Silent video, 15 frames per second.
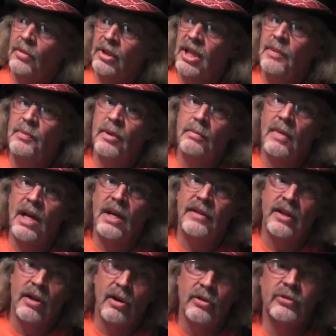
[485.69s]
Keep in mind,
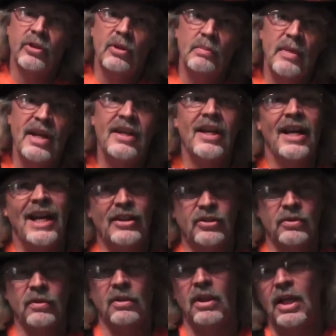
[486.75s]
they also make
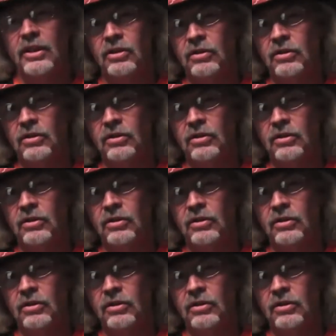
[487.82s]
extra light